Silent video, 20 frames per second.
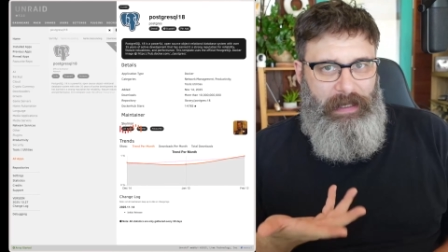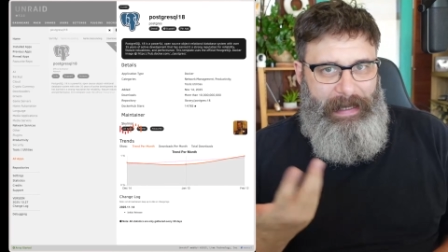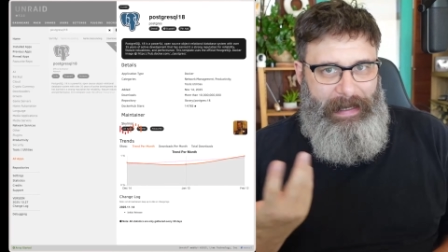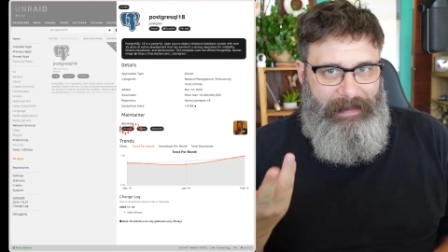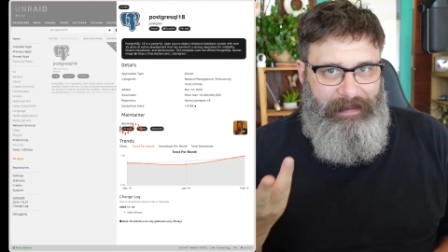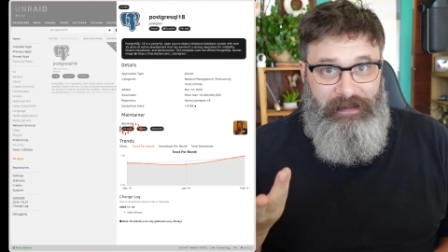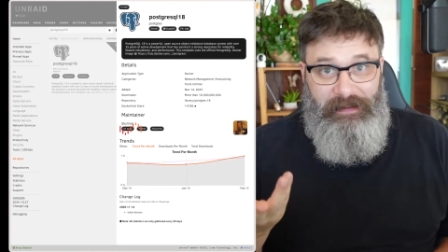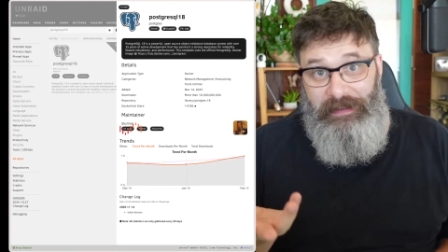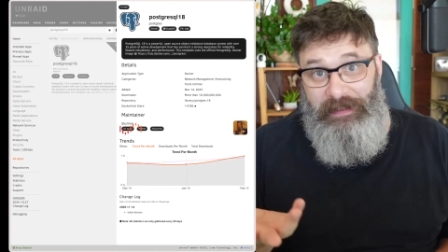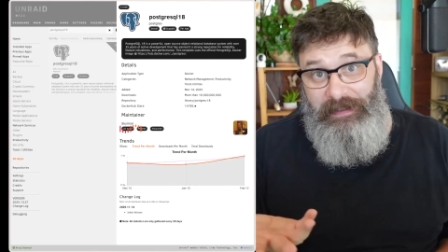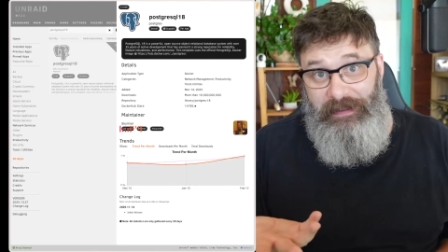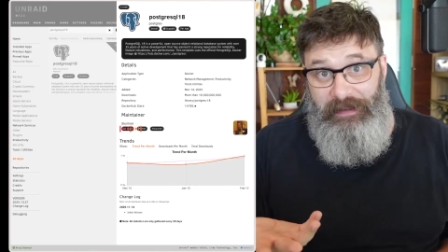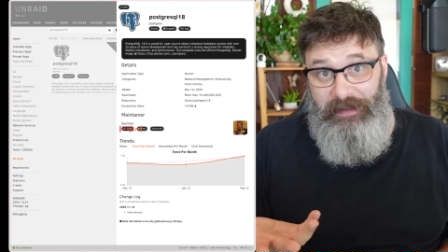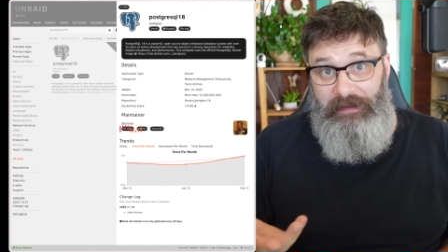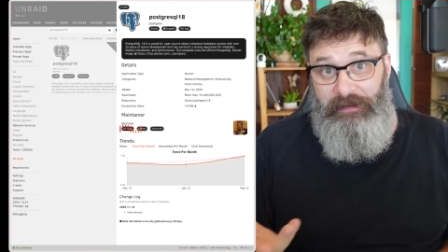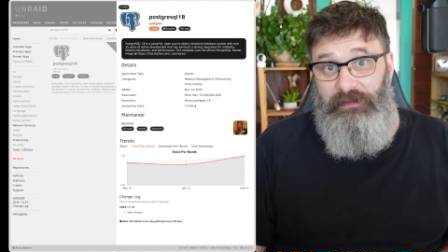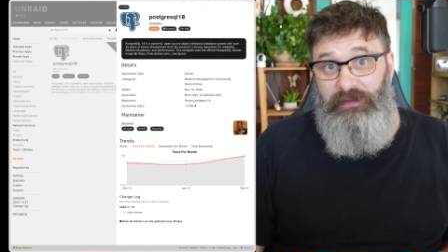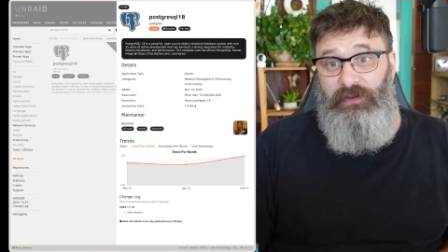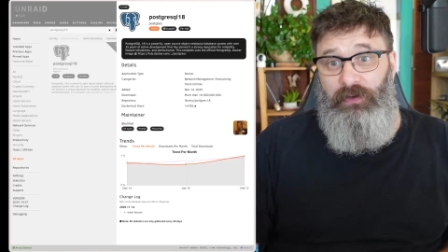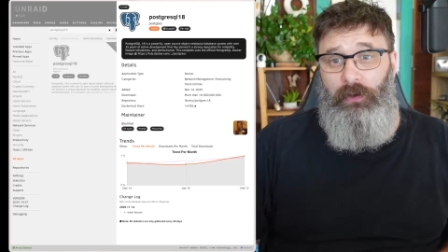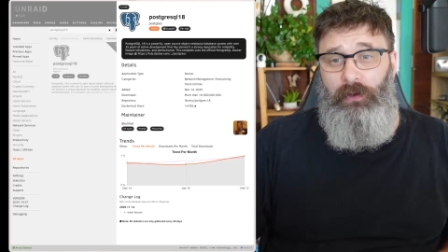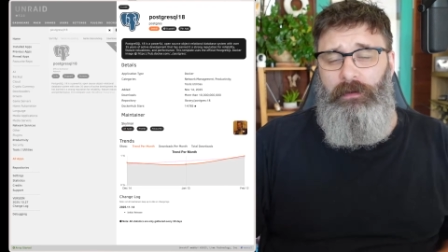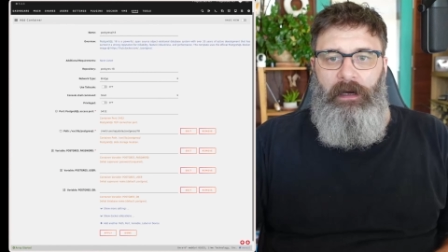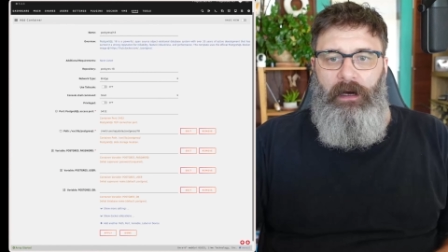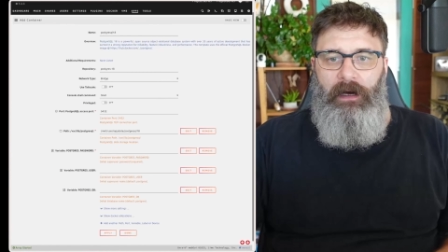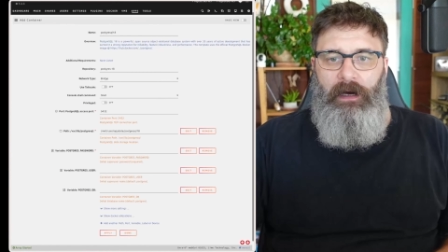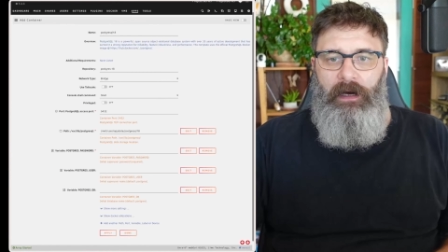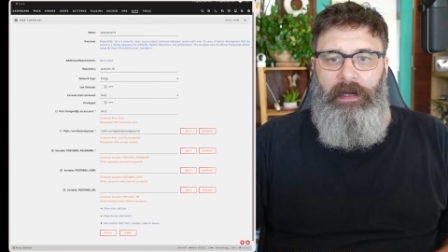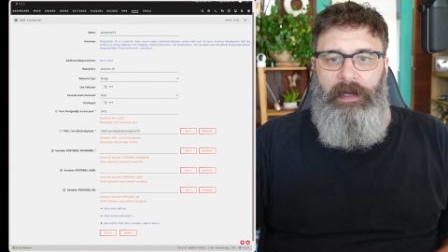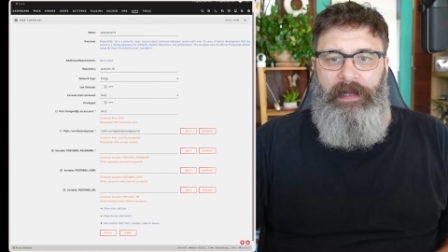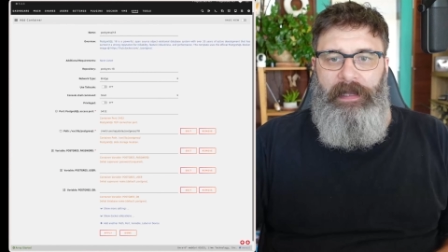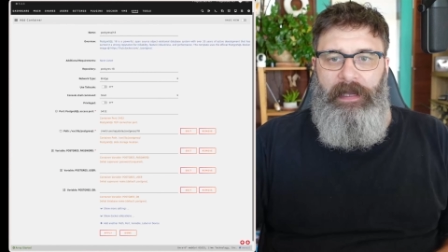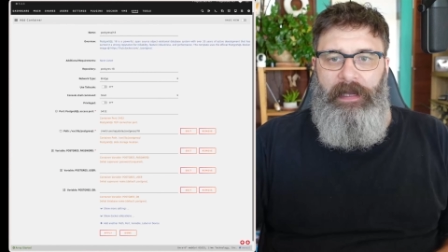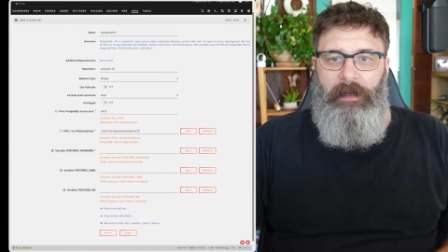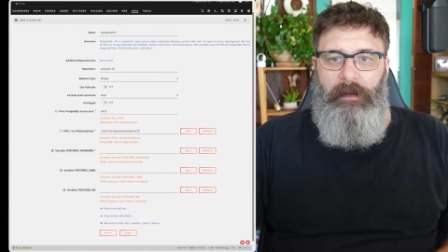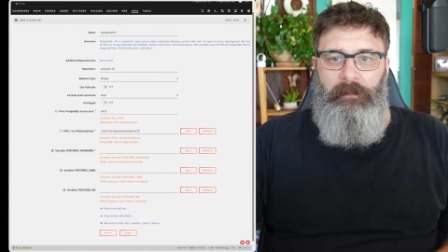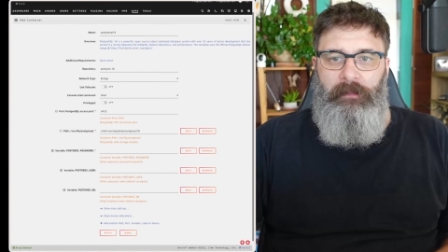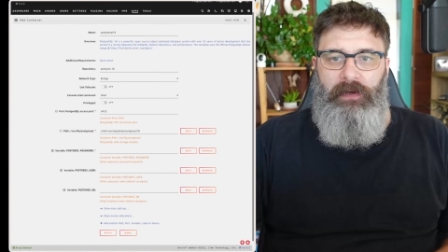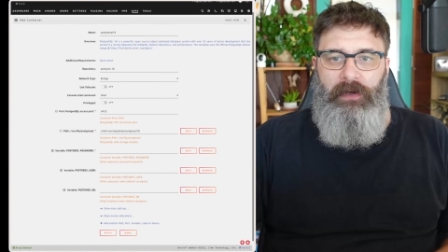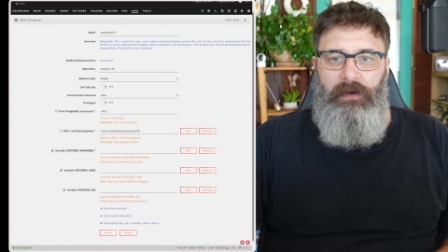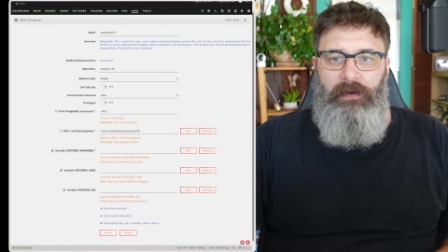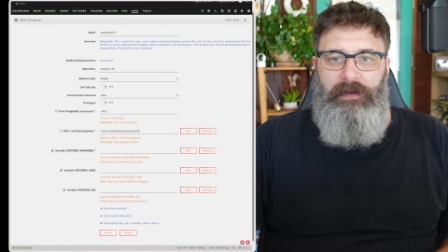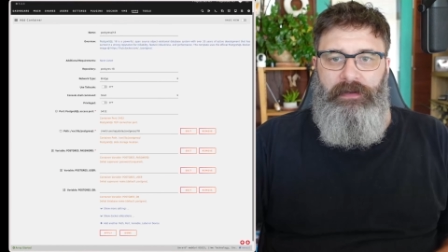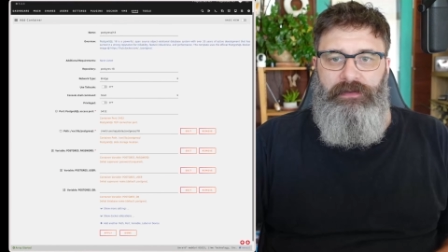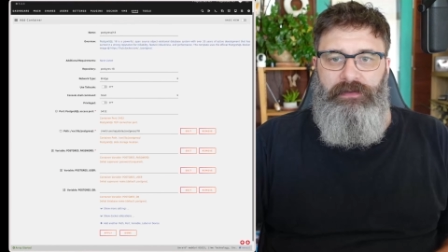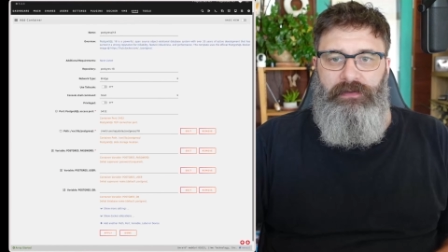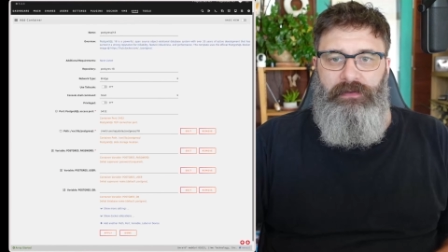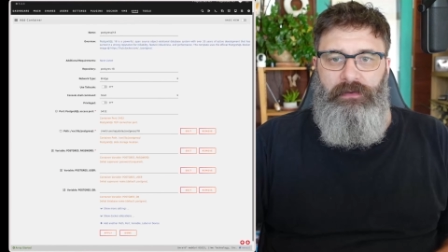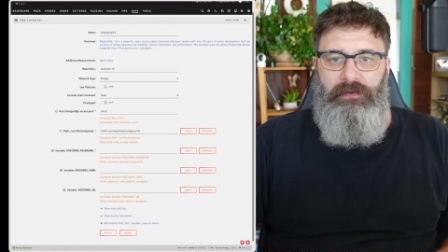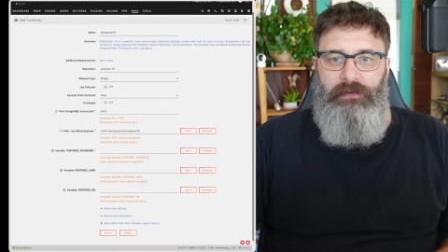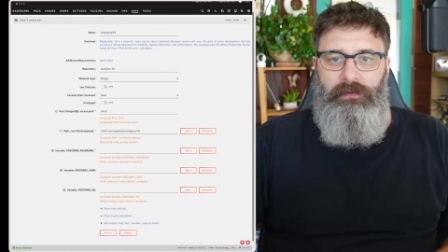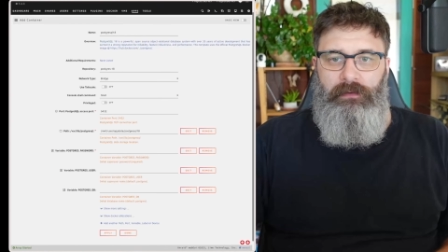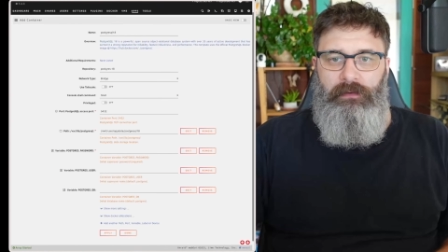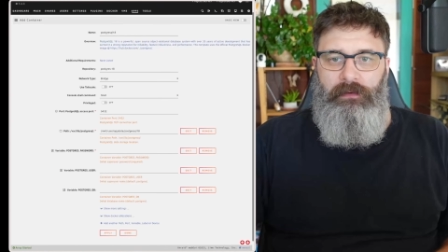and let it install. I am going to